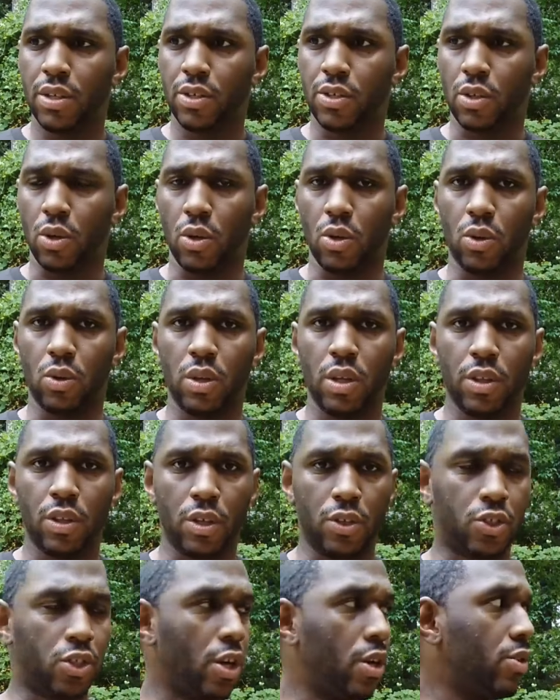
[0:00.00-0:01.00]
So
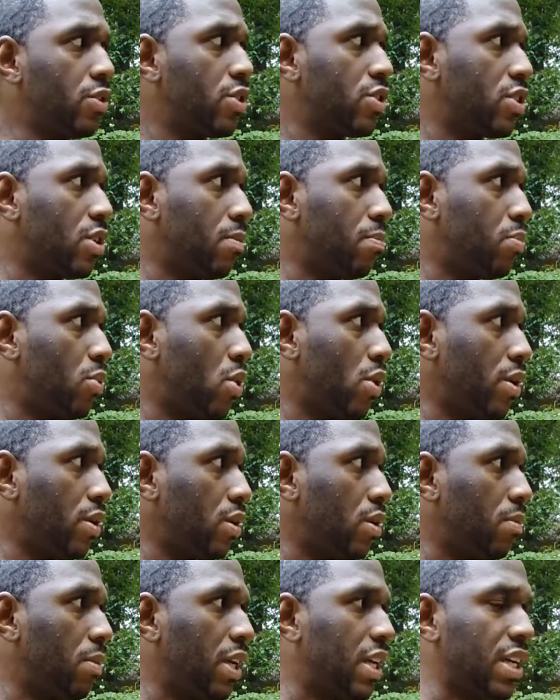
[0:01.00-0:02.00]
the church is
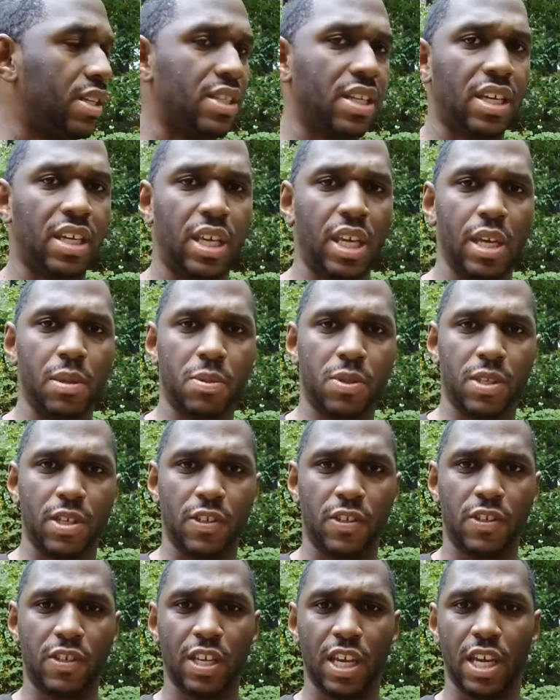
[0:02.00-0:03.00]
important because it keeps the
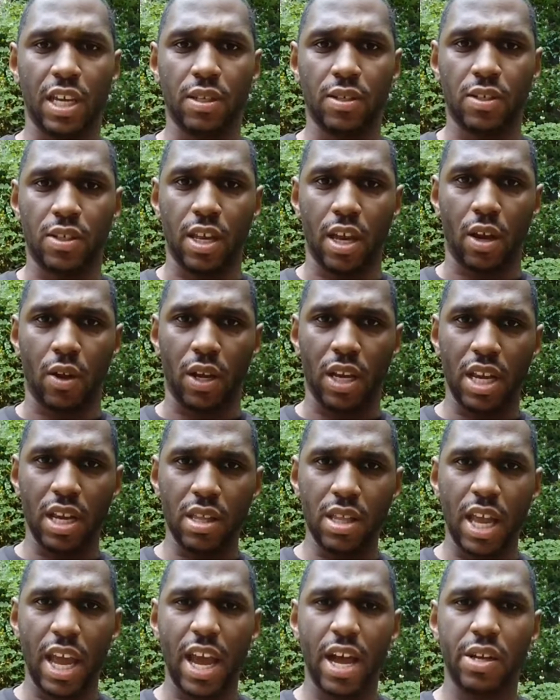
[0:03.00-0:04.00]
saints that are
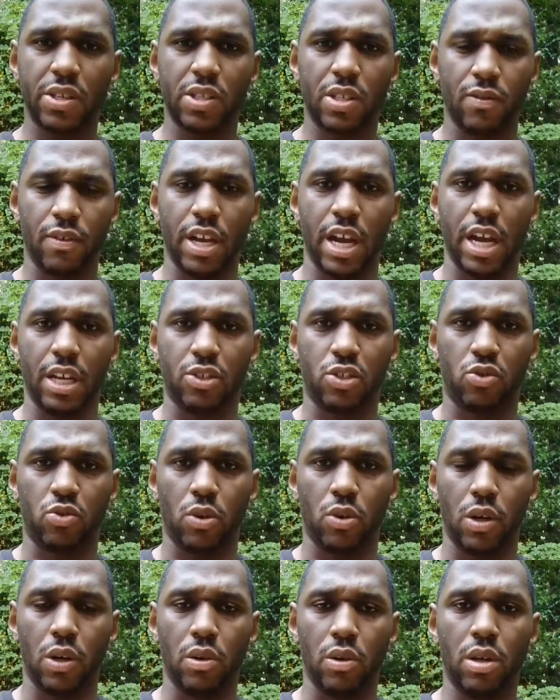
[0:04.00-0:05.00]
in the house of God
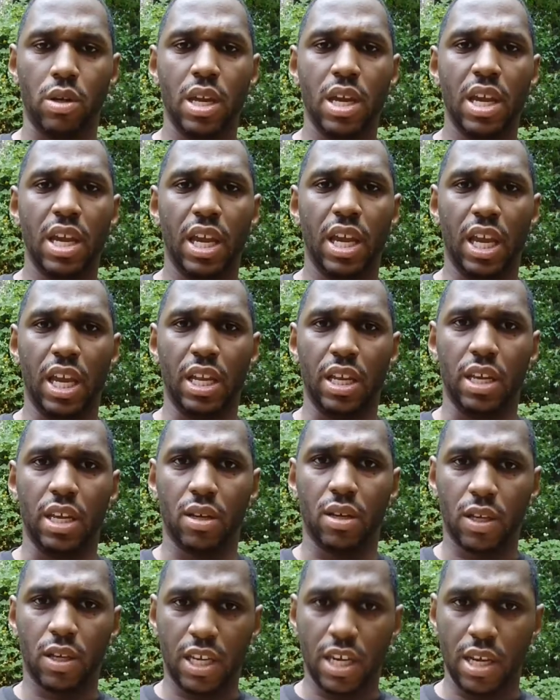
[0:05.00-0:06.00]
strong, and it
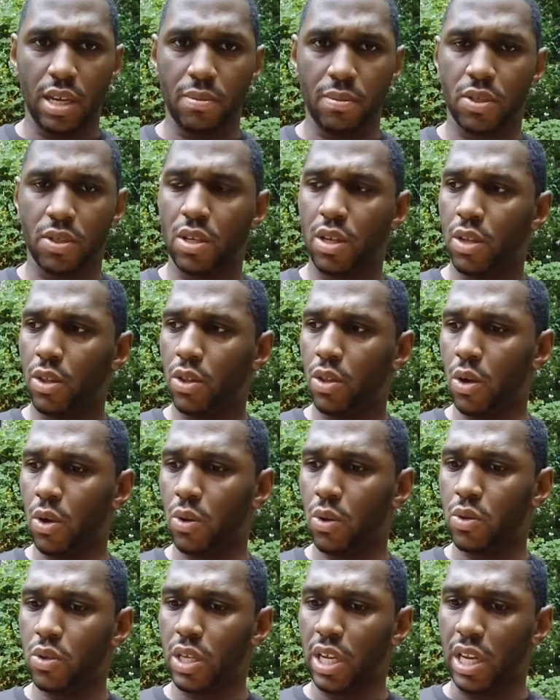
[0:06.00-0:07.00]
keeps
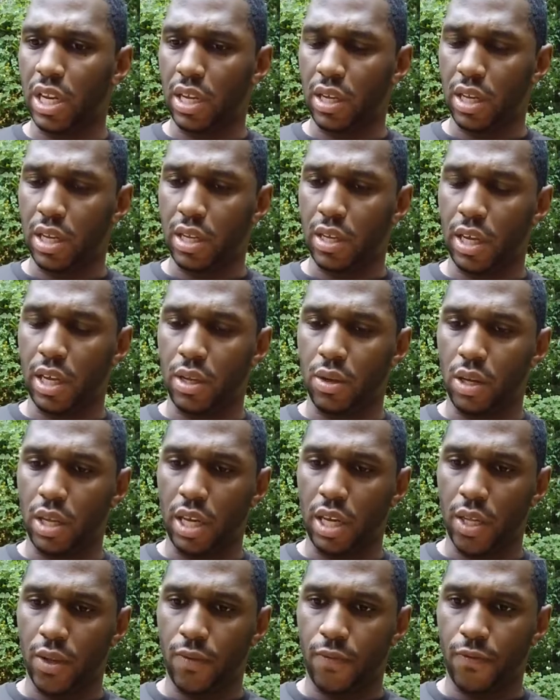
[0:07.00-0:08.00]
those in
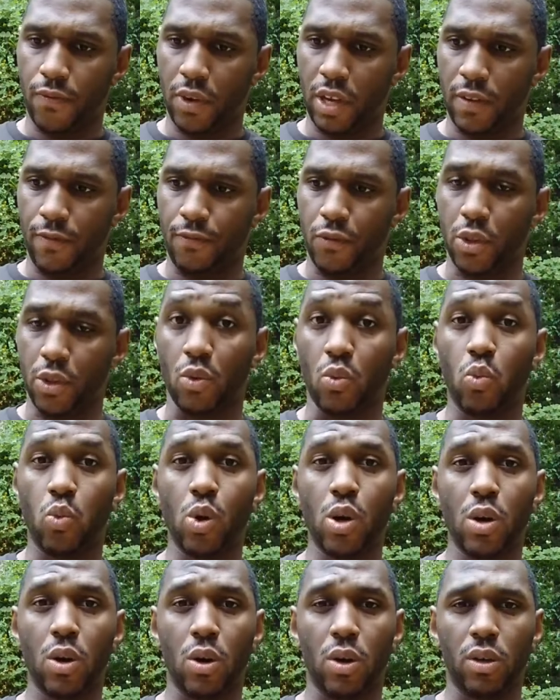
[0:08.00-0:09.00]
for the
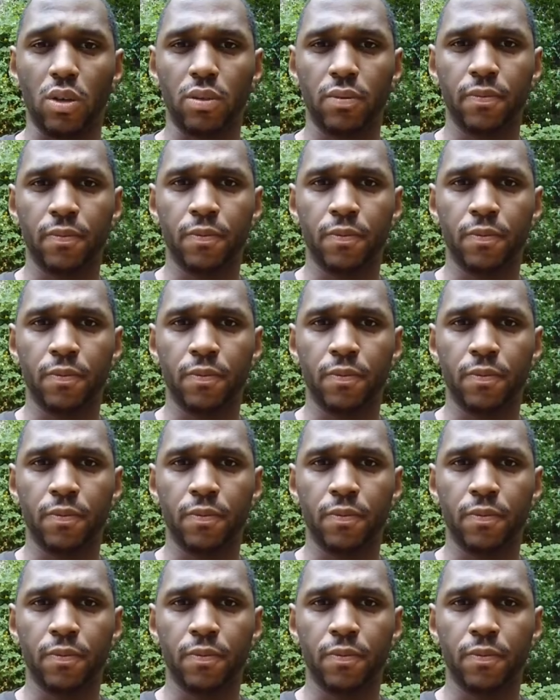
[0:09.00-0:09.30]
world,